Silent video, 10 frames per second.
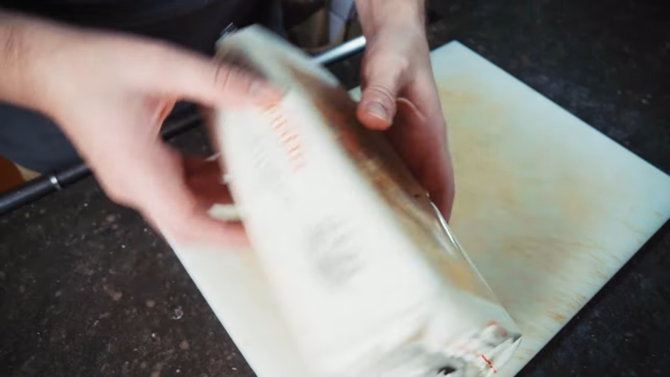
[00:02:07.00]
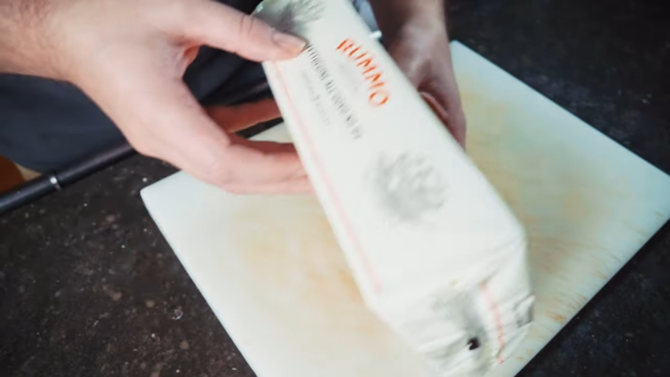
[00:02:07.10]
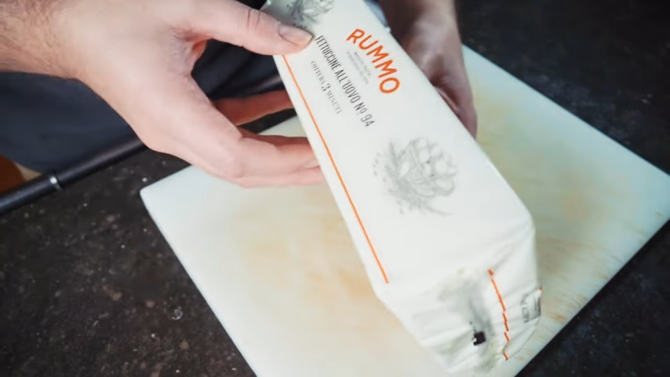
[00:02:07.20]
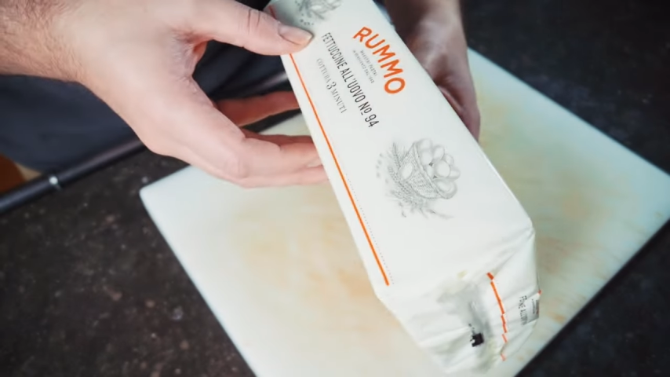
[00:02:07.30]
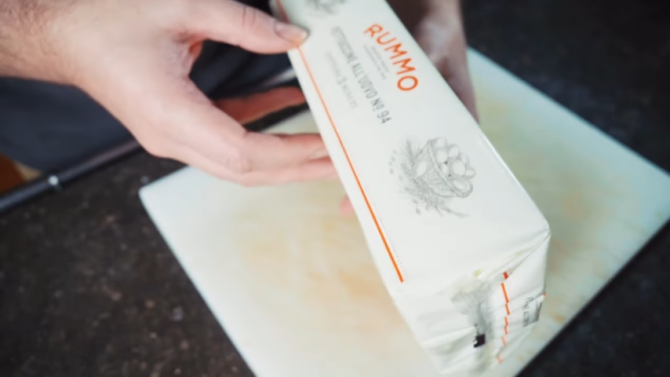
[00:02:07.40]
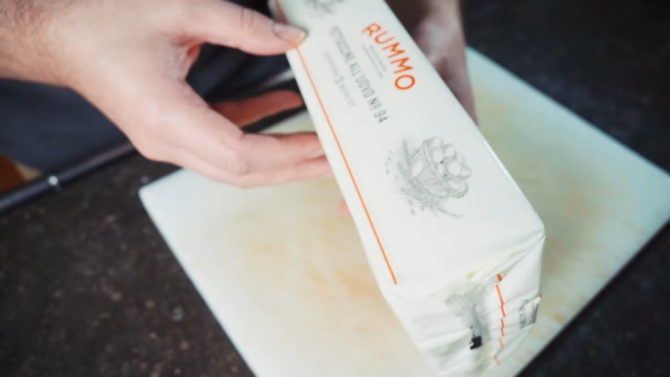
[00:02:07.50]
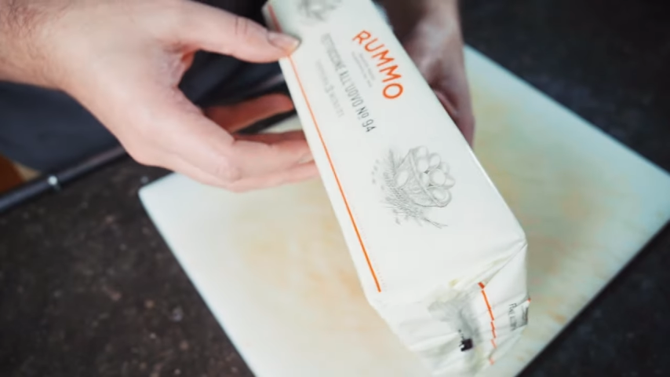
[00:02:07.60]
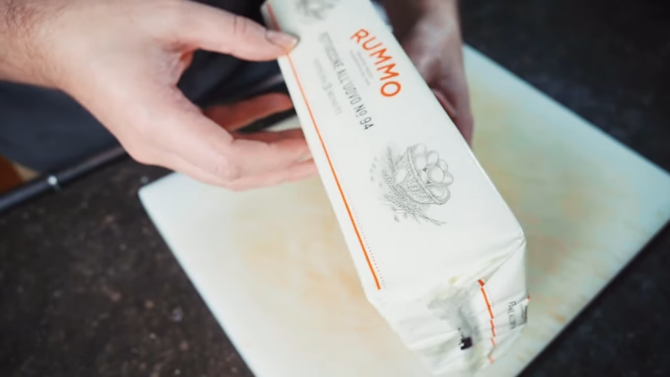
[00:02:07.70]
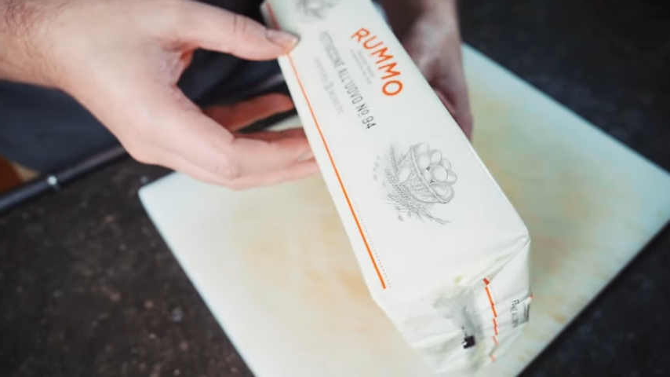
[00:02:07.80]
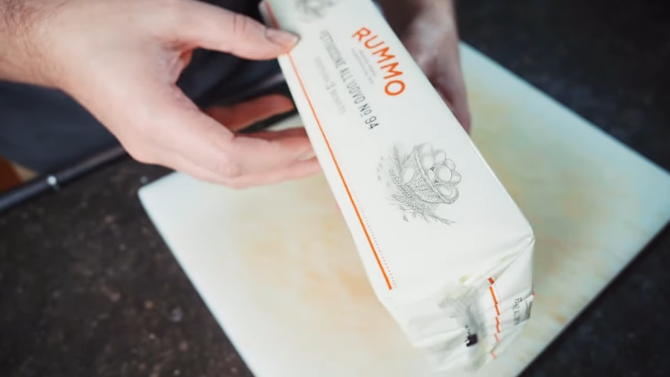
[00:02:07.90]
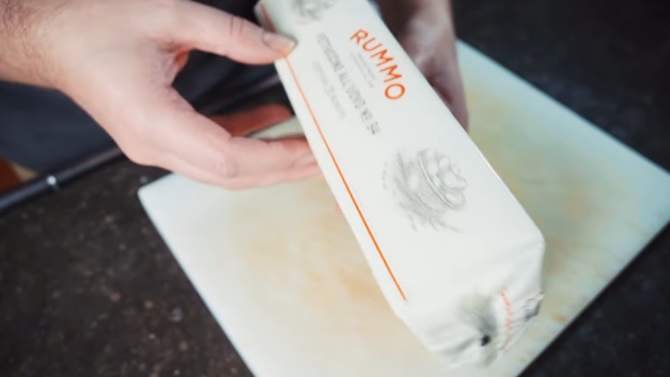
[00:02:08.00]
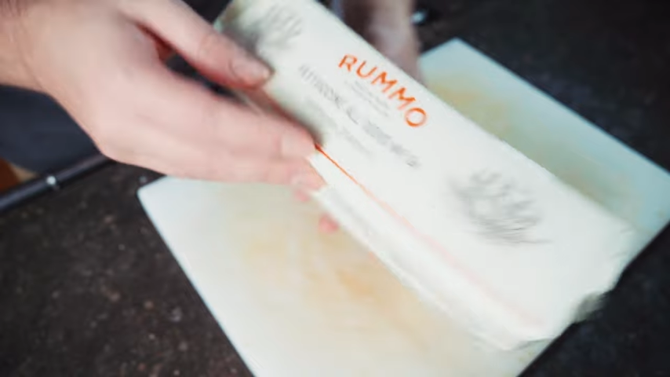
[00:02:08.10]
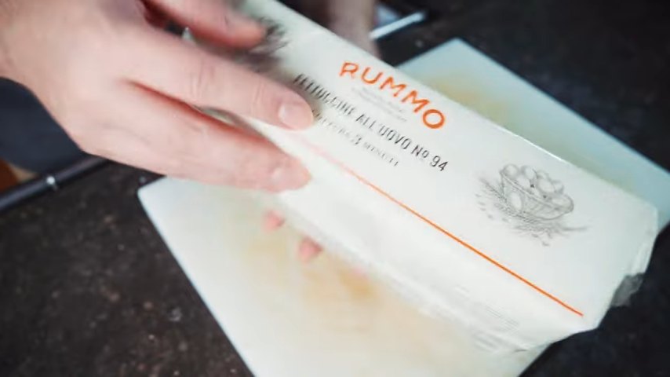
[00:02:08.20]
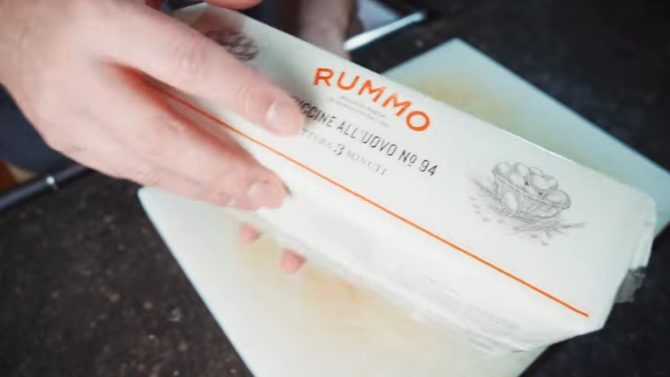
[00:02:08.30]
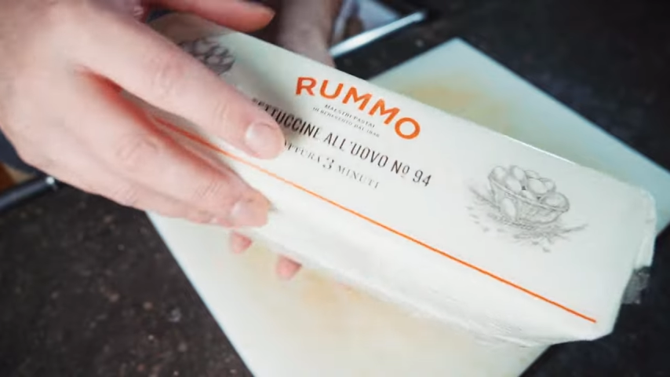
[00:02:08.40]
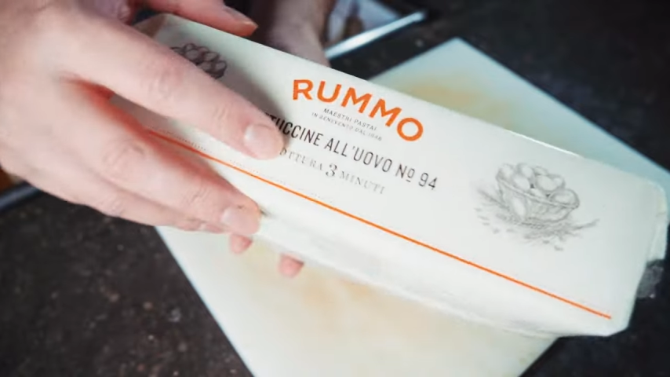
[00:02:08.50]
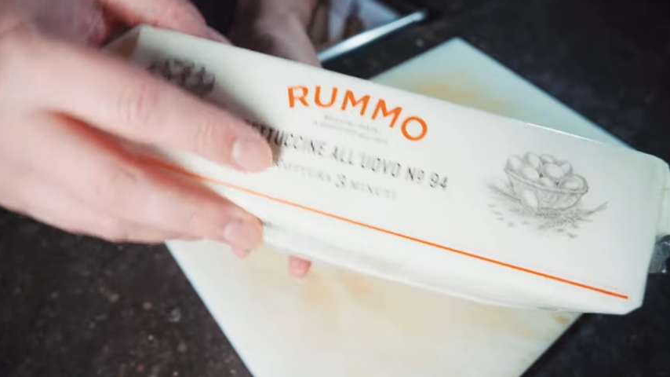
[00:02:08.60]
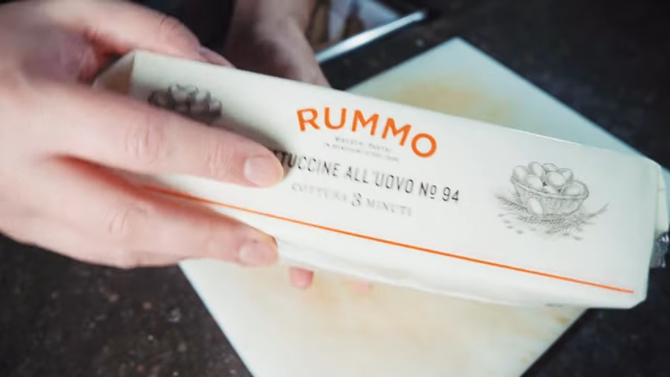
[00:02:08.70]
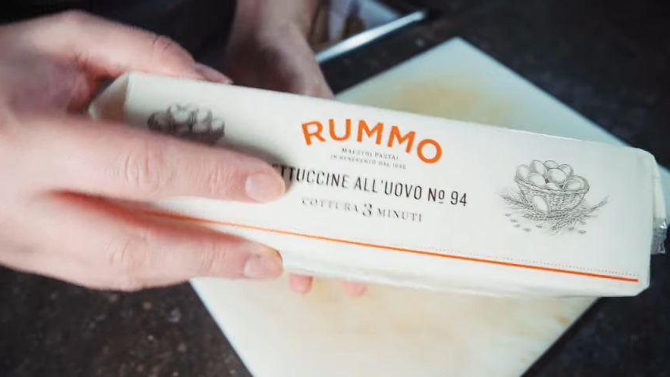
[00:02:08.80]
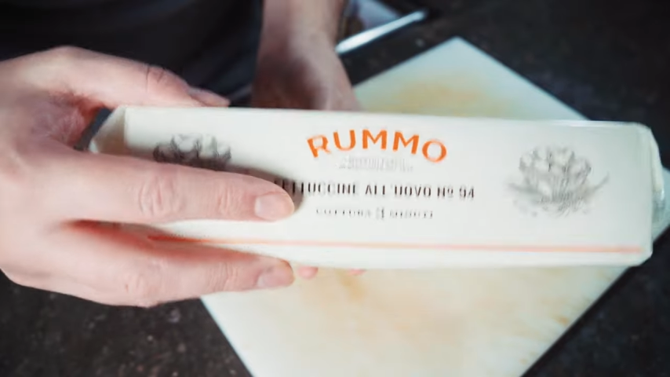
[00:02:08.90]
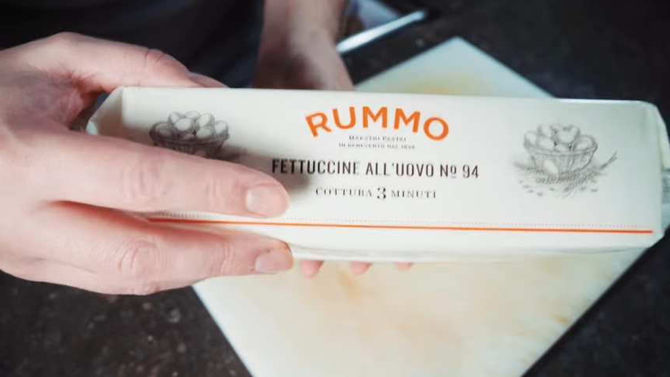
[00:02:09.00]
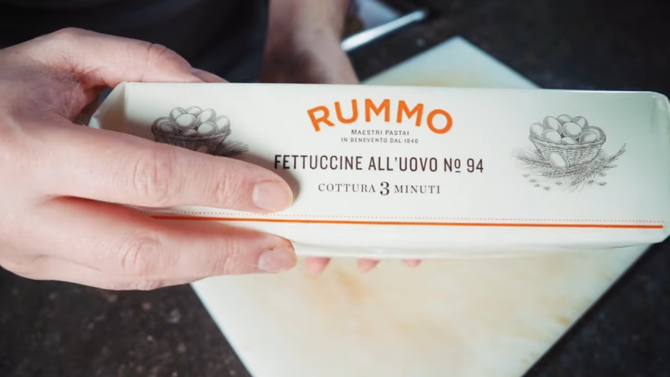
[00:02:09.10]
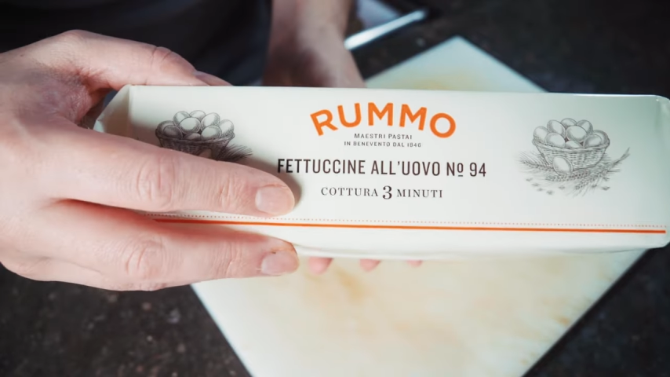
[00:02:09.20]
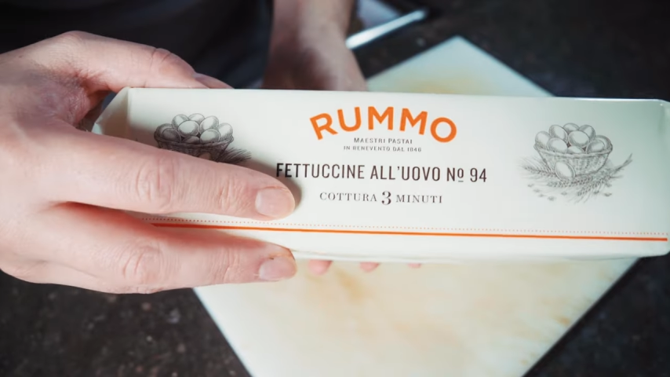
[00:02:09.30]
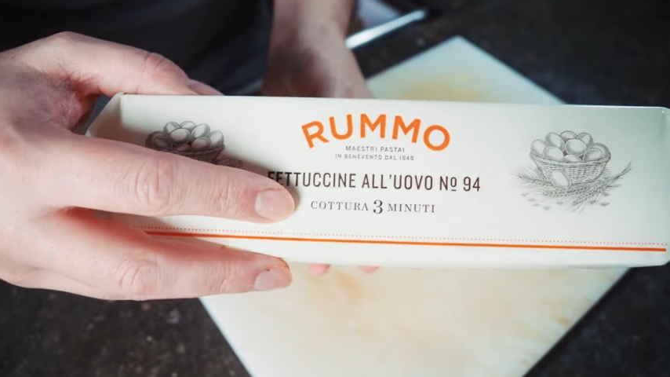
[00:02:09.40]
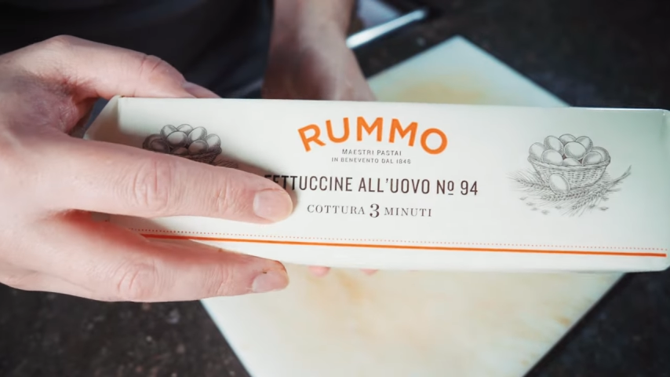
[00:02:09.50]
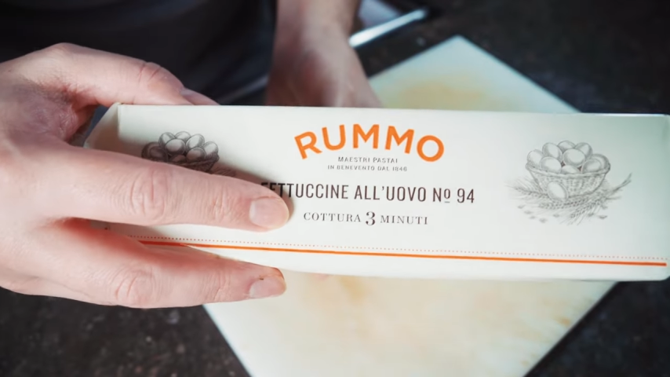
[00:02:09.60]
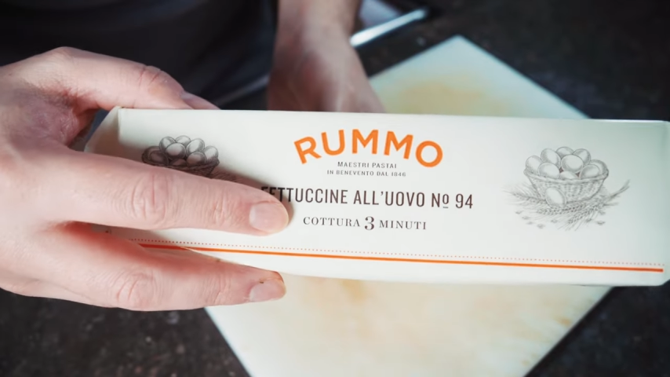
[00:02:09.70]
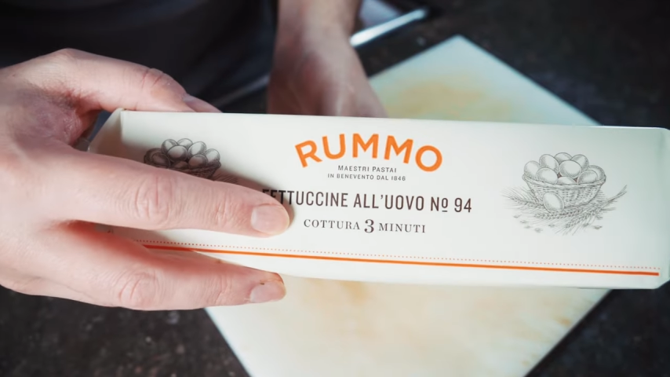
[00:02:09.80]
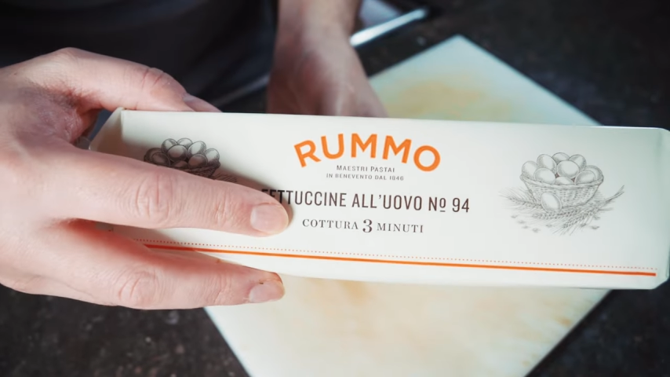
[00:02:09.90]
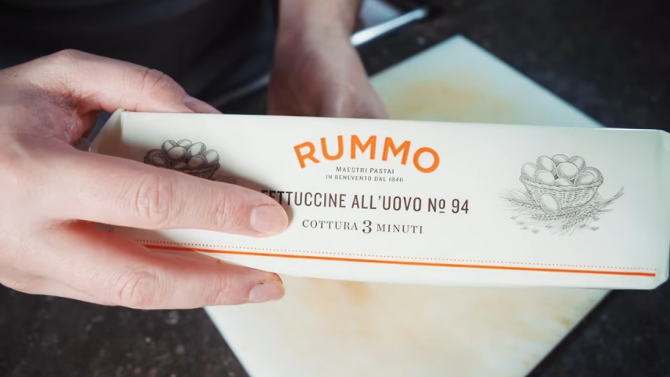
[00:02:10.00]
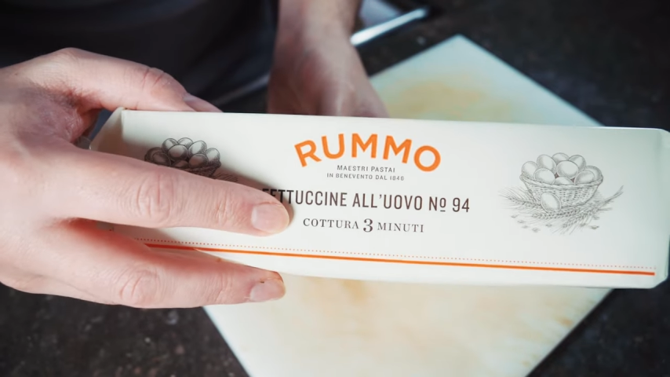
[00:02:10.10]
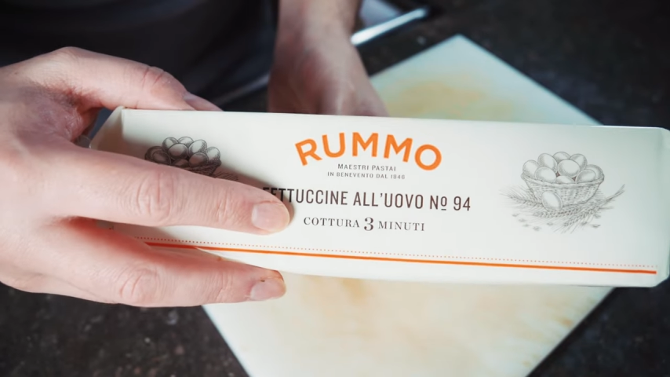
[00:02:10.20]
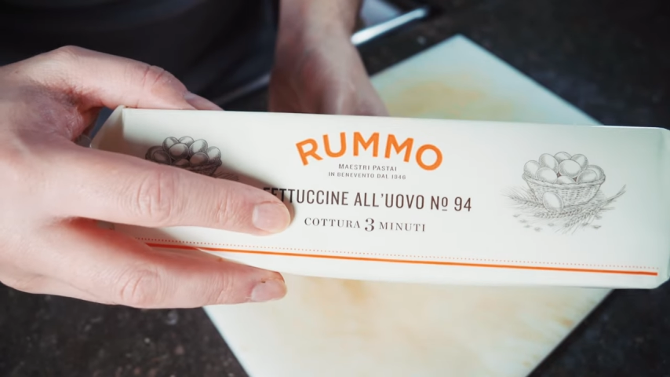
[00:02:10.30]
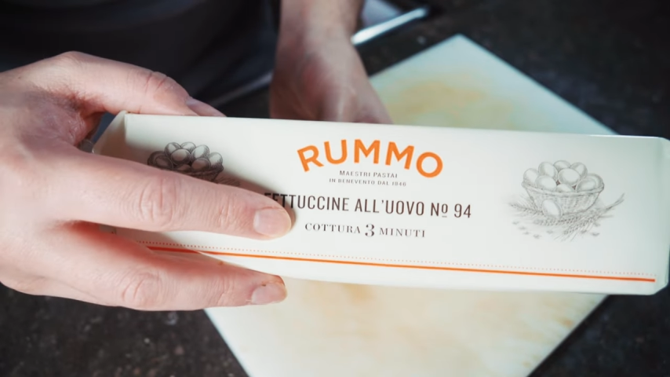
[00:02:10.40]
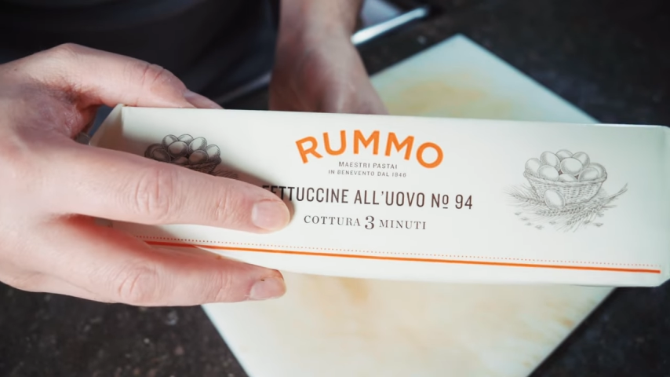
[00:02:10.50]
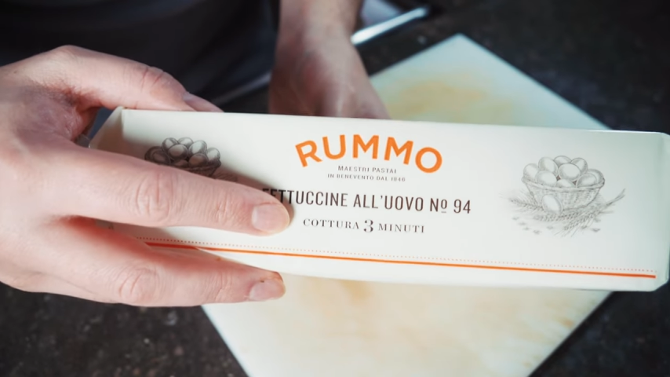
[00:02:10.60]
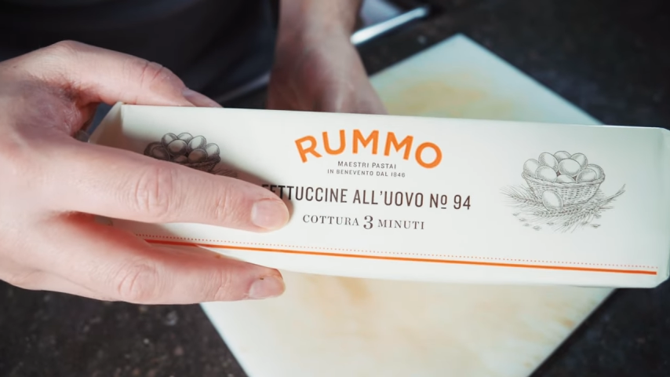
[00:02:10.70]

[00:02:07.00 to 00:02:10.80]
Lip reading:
(no speaker visible)